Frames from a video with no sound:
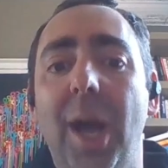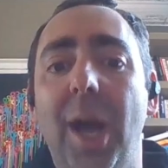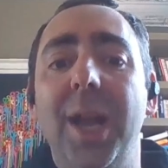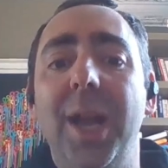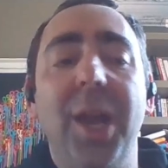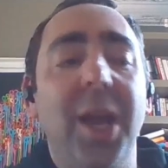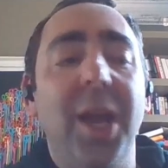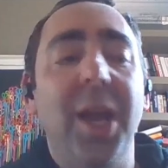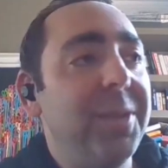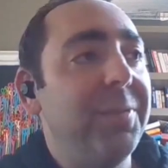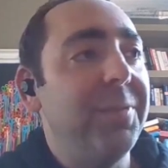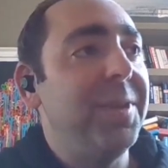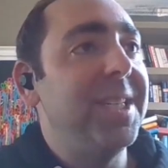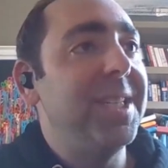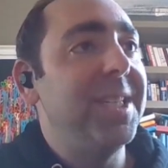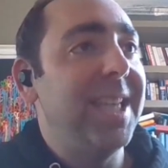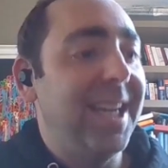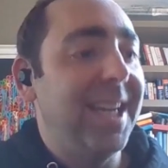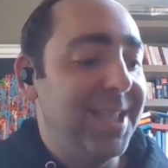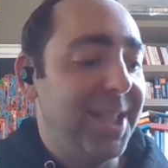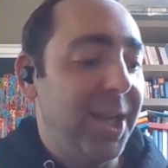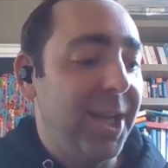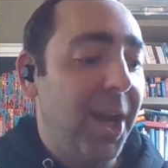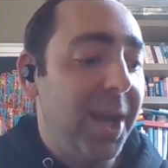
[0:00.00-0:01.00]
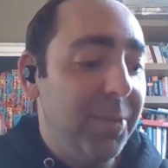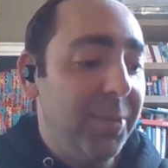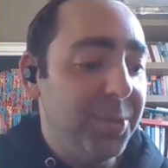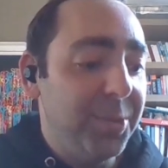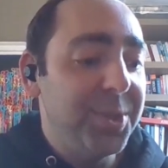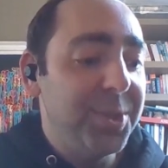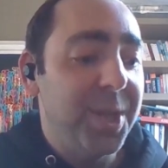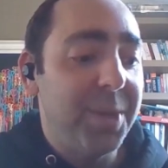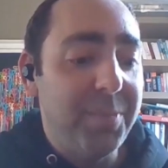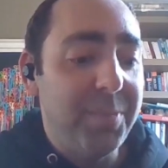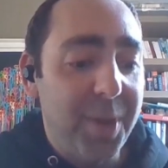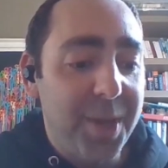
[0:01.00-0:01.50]
I like the V60. I
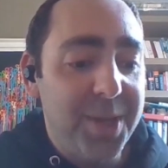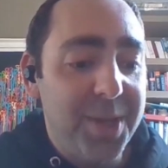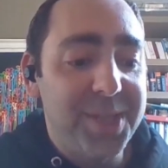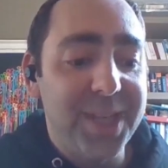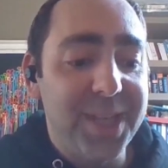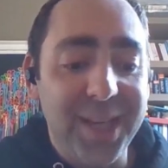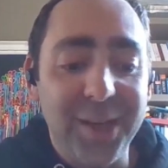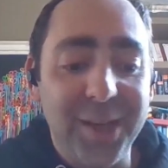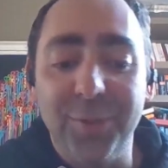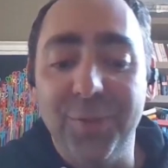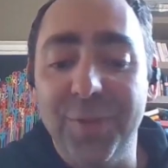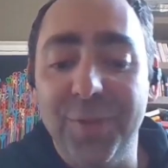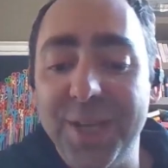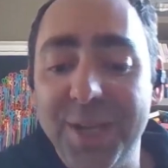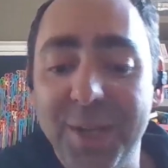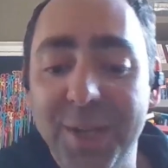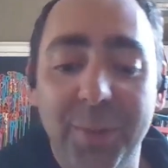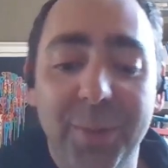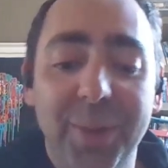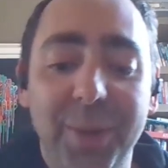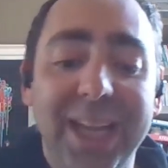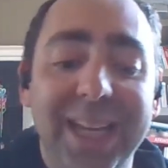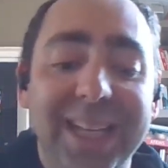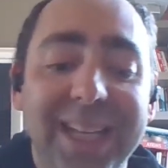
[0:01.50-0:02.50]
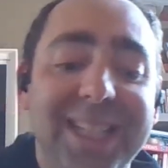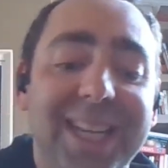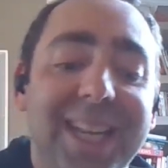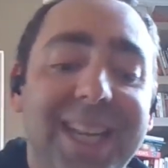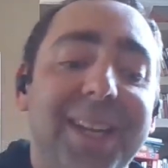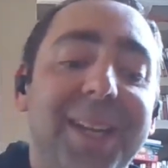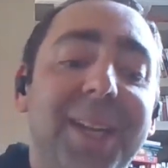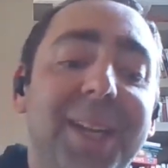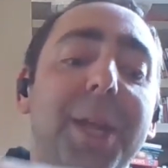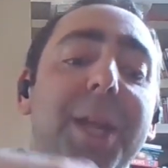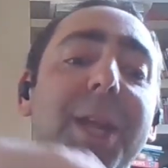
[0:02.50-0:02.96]
also posted a little video on LinkedIn